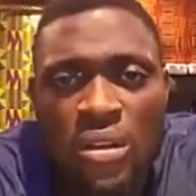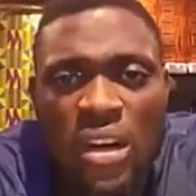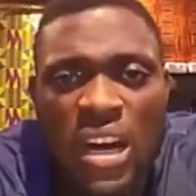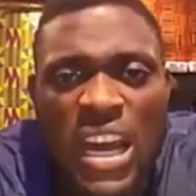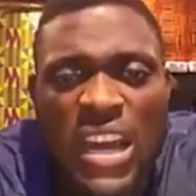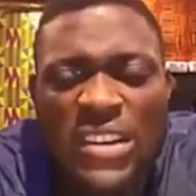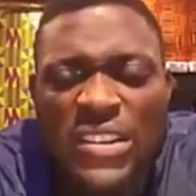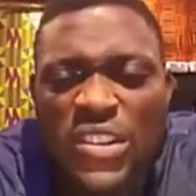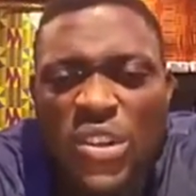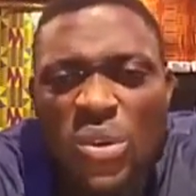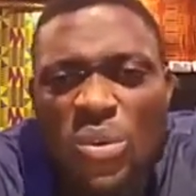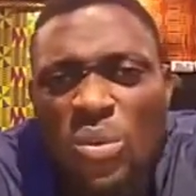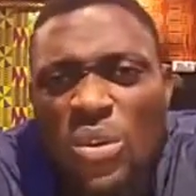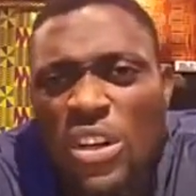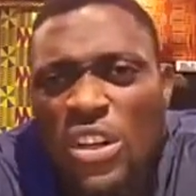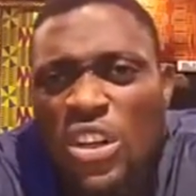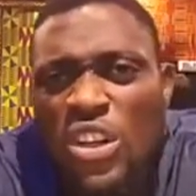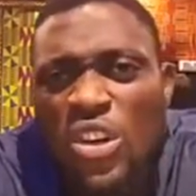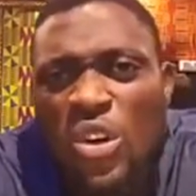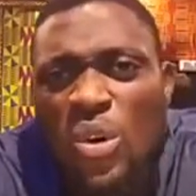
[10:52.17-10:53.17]
I don't
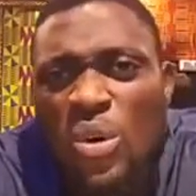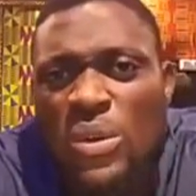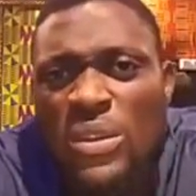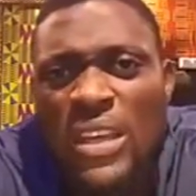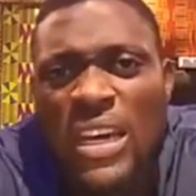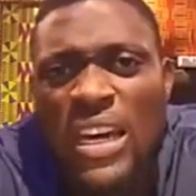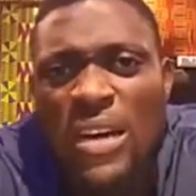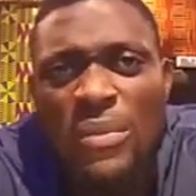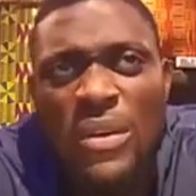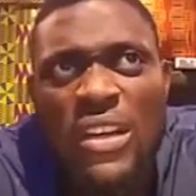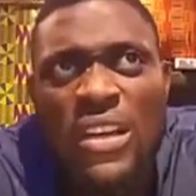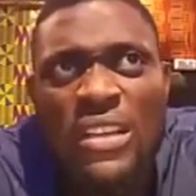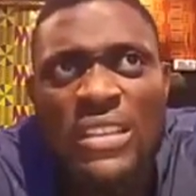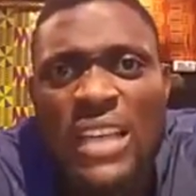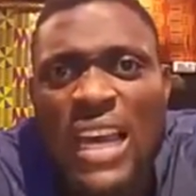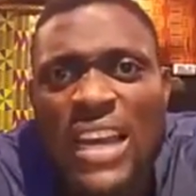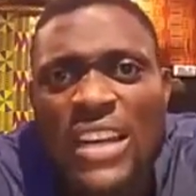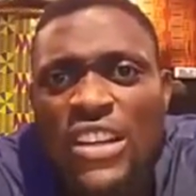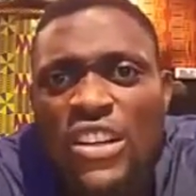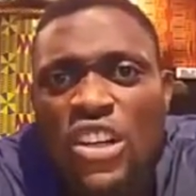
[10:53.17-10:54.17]
want to go there because
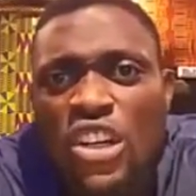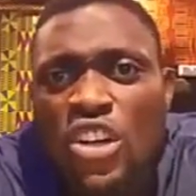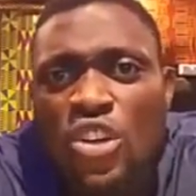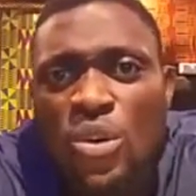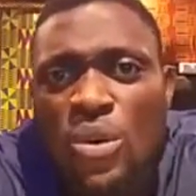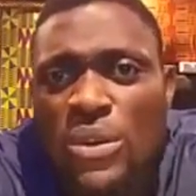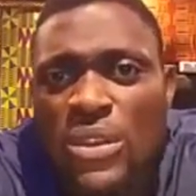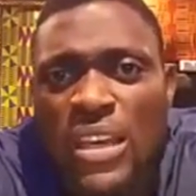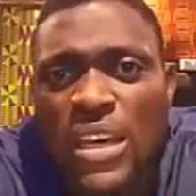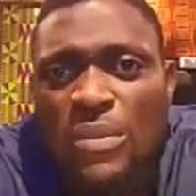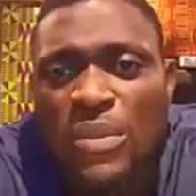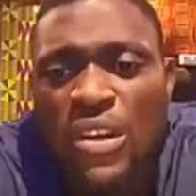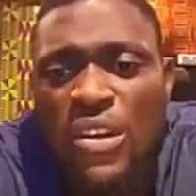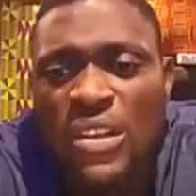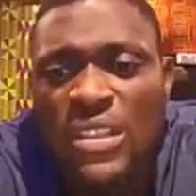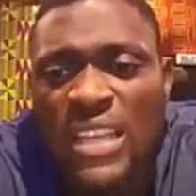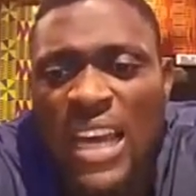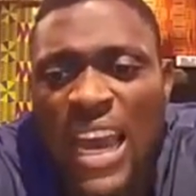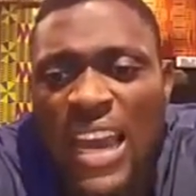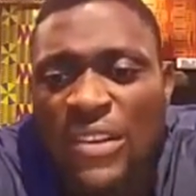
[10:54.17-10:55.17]
I did not go there
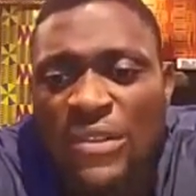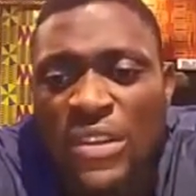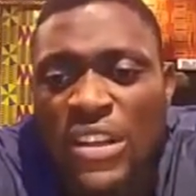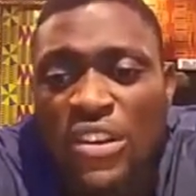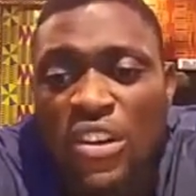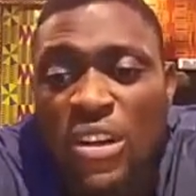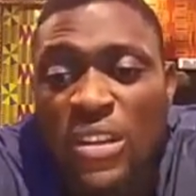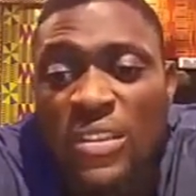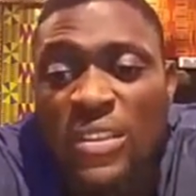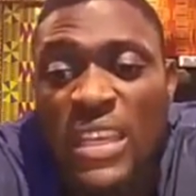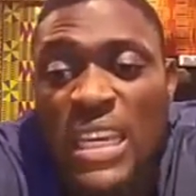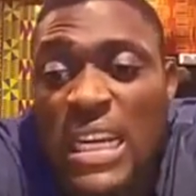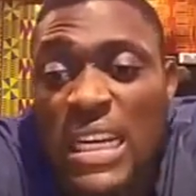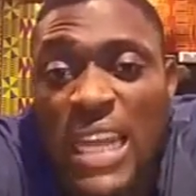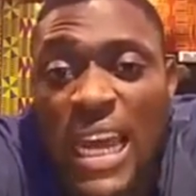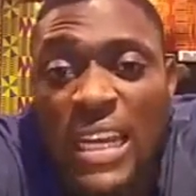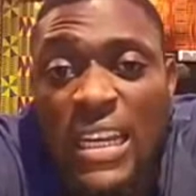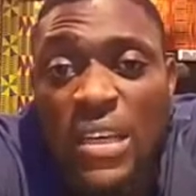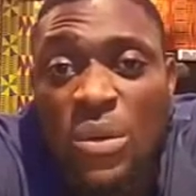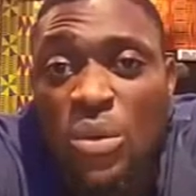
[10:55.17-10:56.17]
because I did not think
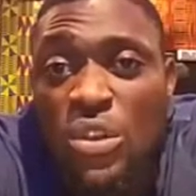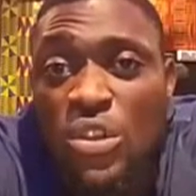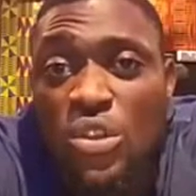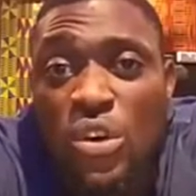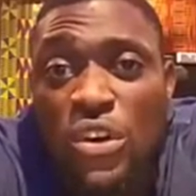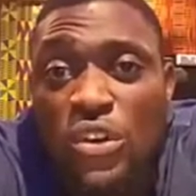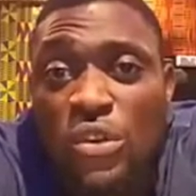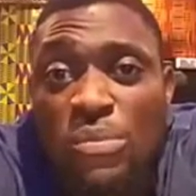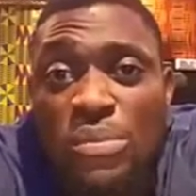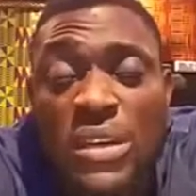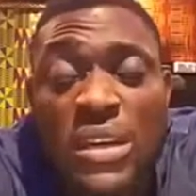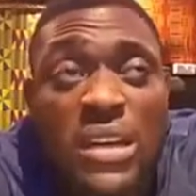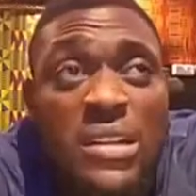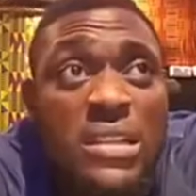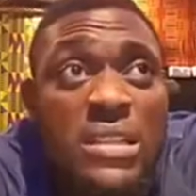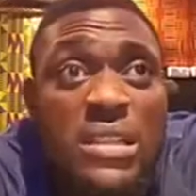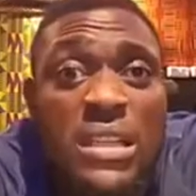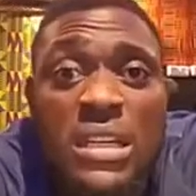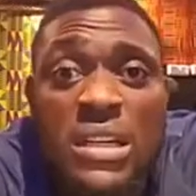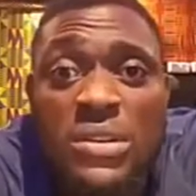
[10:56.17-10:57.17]
that it was going to be
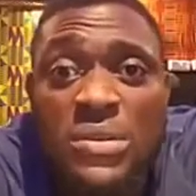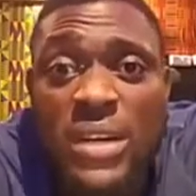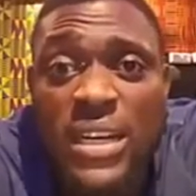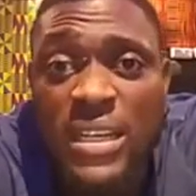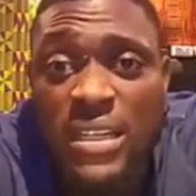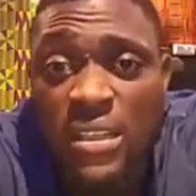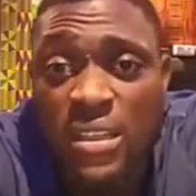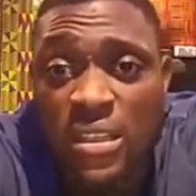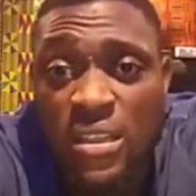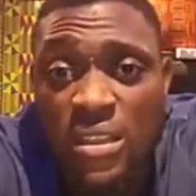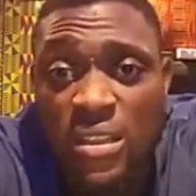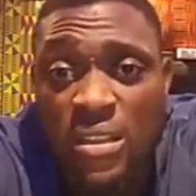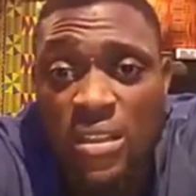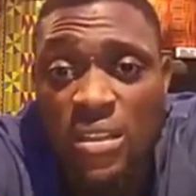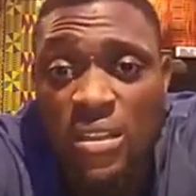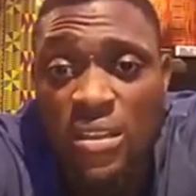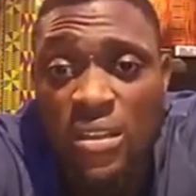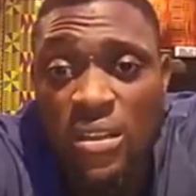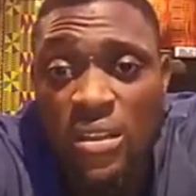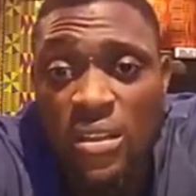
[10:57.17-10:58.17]
anything great.
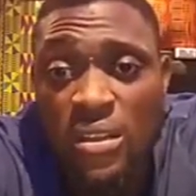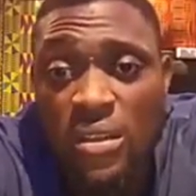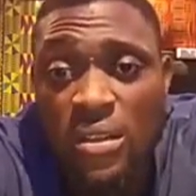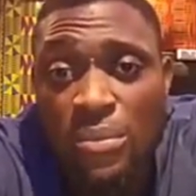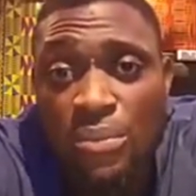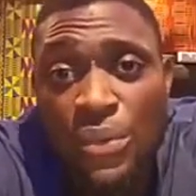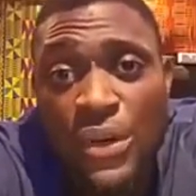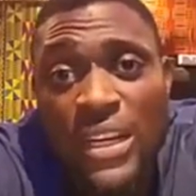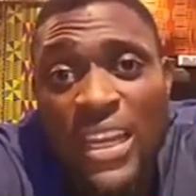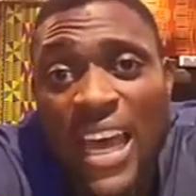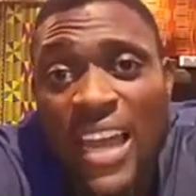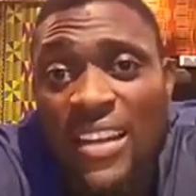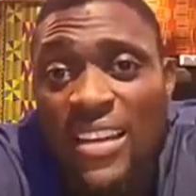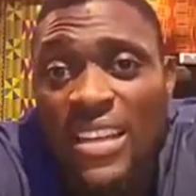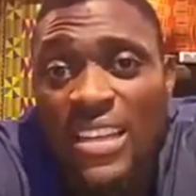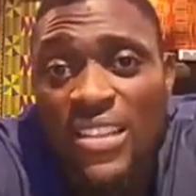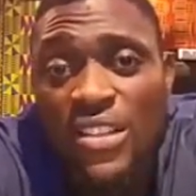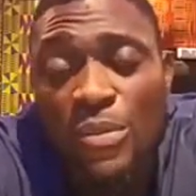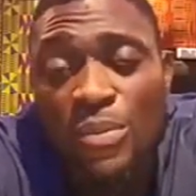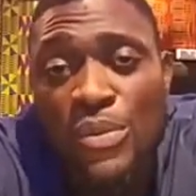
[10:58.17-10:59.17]
But at
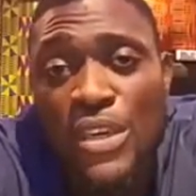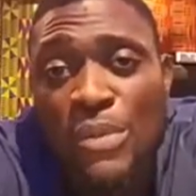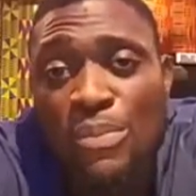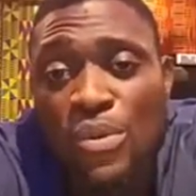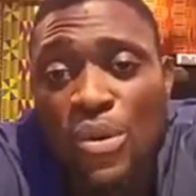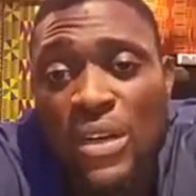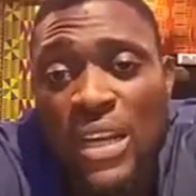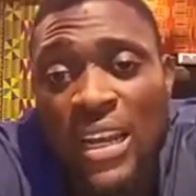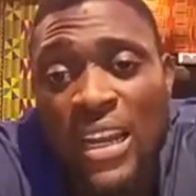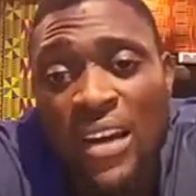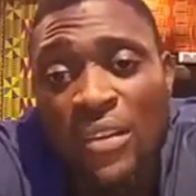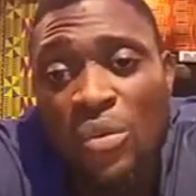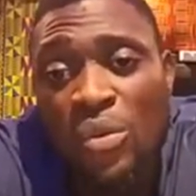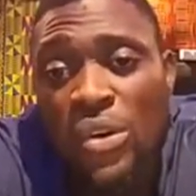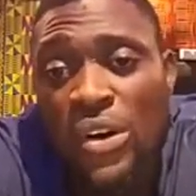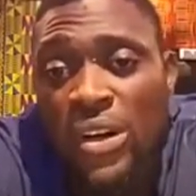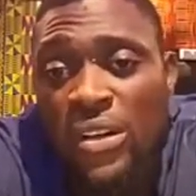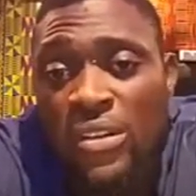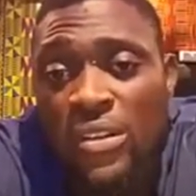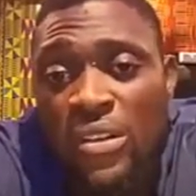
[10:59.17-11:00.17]
least the people that have
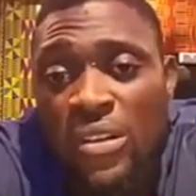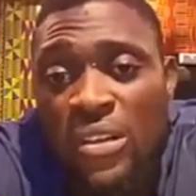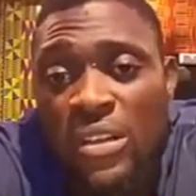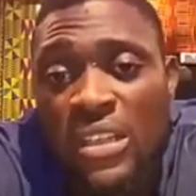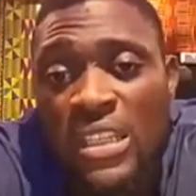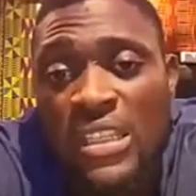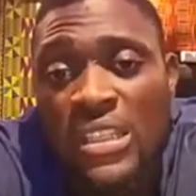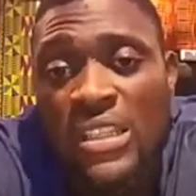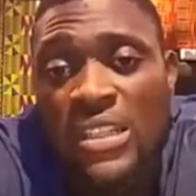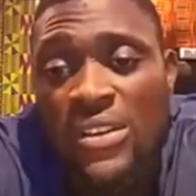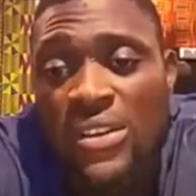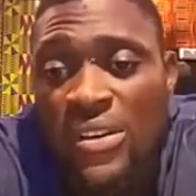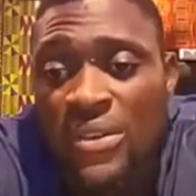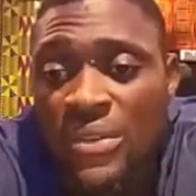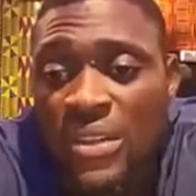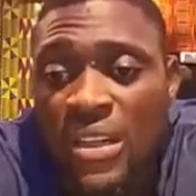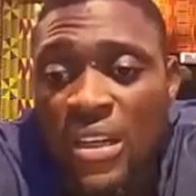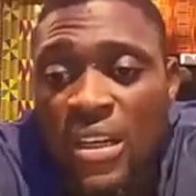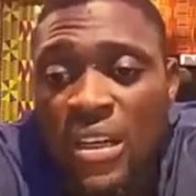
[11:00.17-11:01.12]
worked deserve